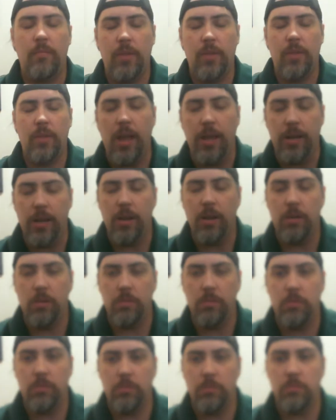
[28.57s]
I know
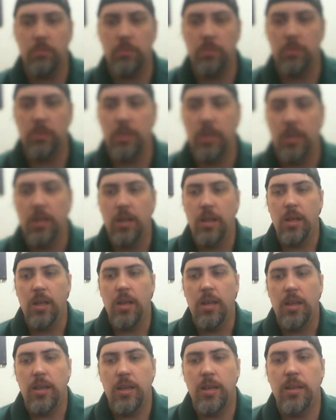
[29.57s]

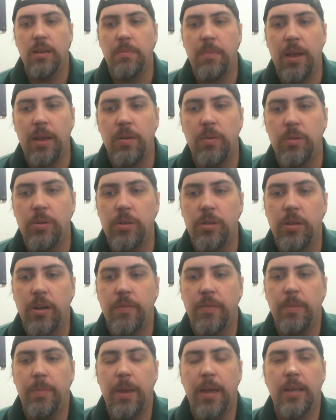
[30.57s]
in my corner
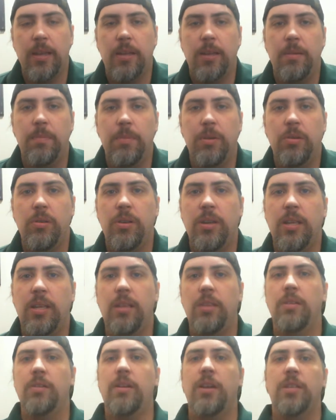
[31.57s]
of the Pagan
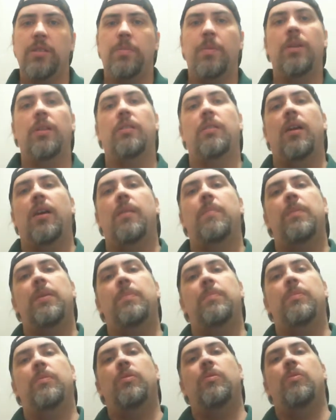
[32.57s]
community there has been a lot of
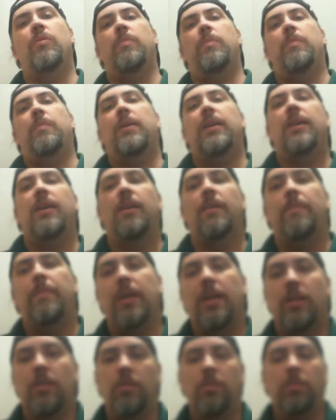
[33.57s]
people who have been making a
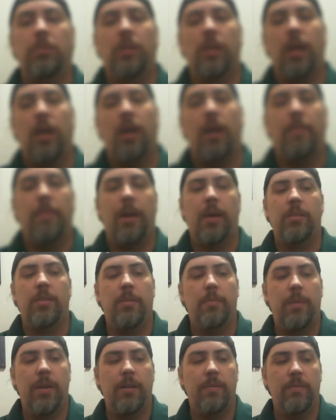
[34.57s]
big hoopla about
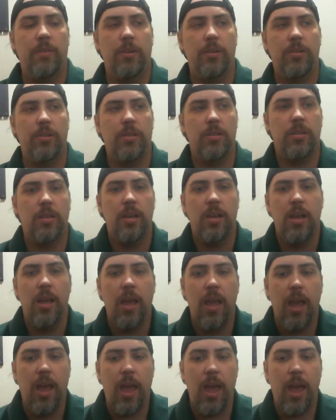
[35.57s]
the Metaverse,
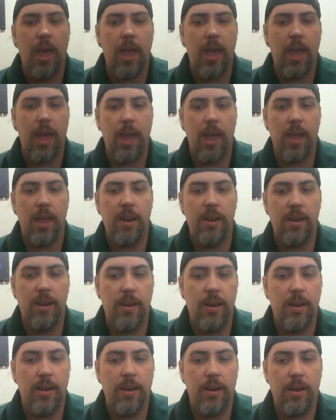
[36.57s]

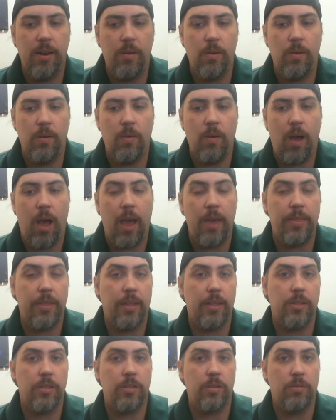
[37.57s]
and I
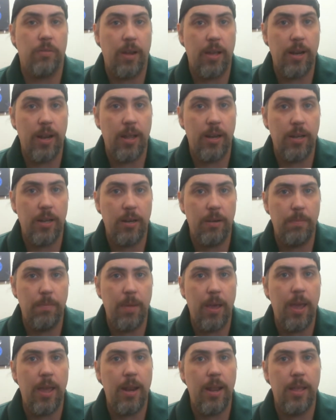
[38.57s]
think it's a great idea,
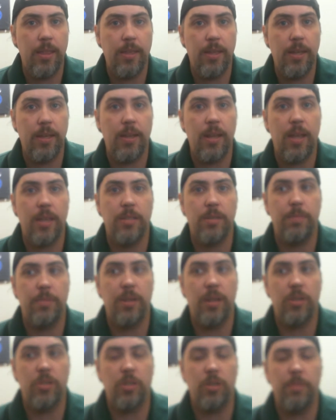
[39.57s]
and I think it has the
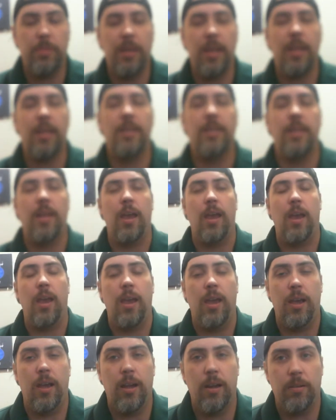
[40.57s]
potential to be a
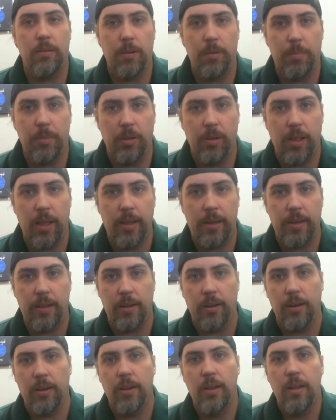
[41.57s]
terrible idea.